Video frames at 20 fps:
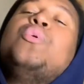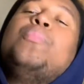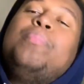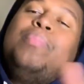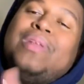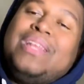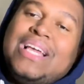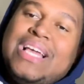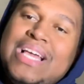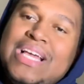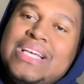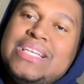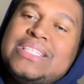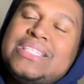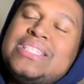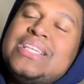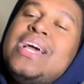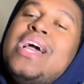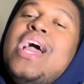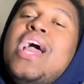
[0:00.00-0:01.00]
So please
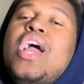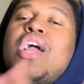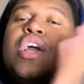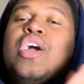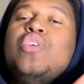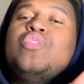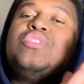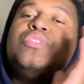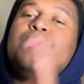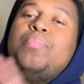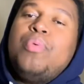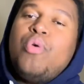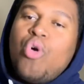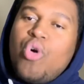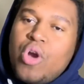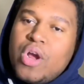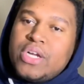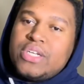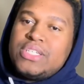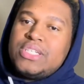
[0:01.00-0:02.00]
go
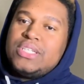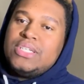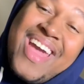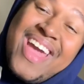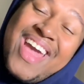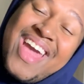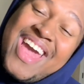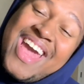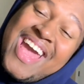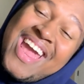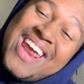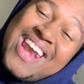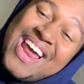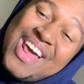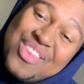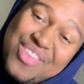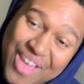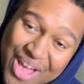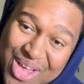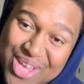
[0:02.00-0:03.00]
support, and I
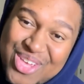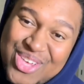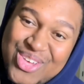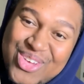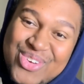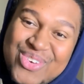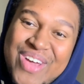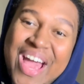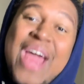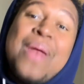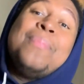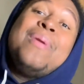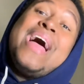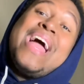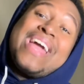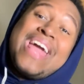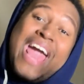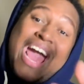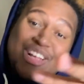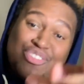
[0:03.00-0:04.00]
thank you, and
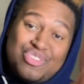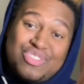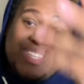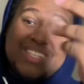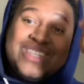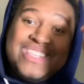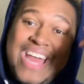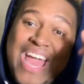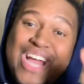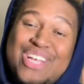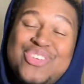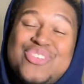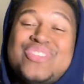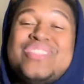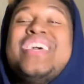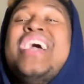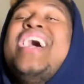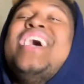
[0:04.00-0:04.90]
black actresses and actors.